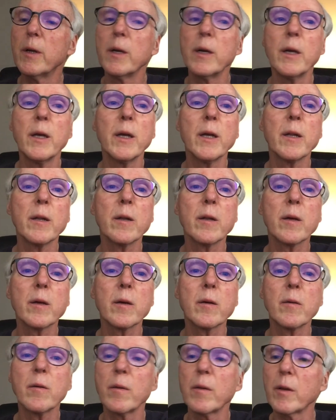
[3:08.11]
And
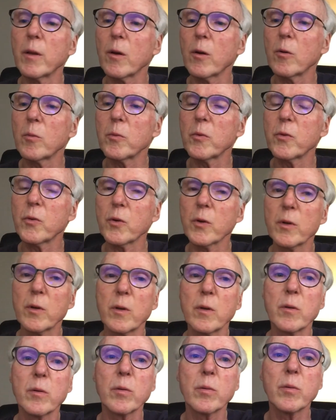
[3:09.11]
the oats
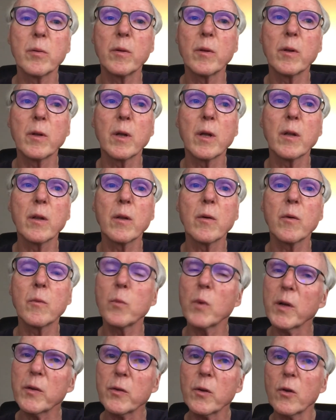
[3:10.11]
the
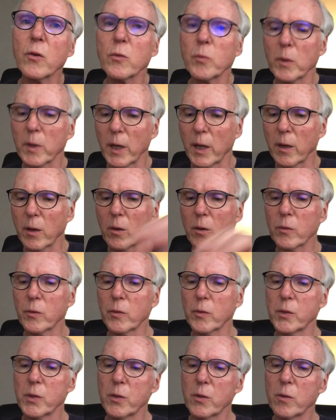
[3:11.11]
West Coast one had oats
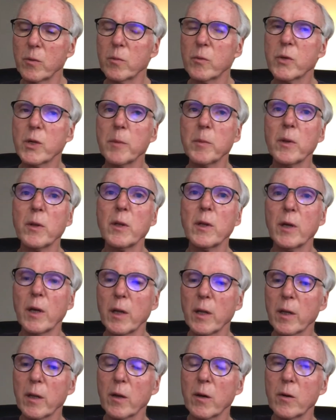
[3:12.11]
too. Typically, I
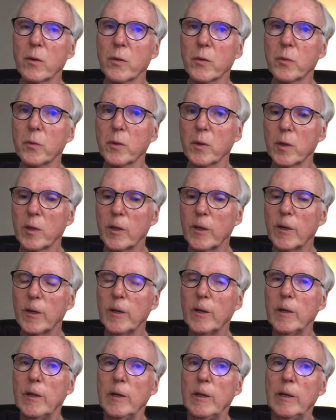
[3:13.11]
think the oats would
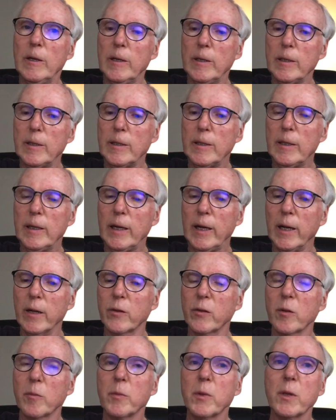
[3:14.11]
add
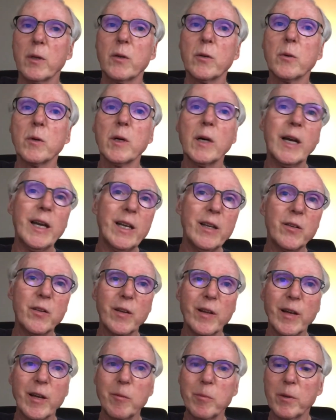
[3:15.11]
something to a
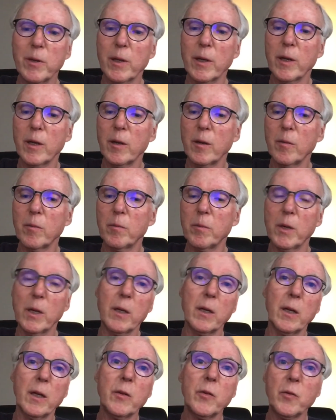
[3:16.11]
hazy IPA,
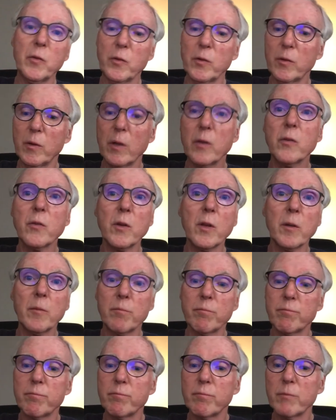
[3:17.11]
but let's see.
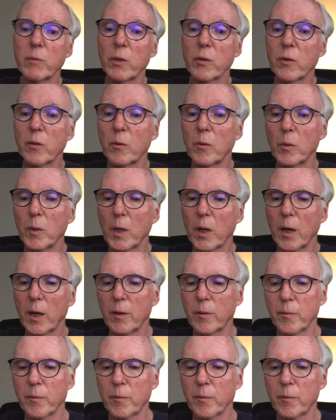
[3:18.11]
Let's see what we got.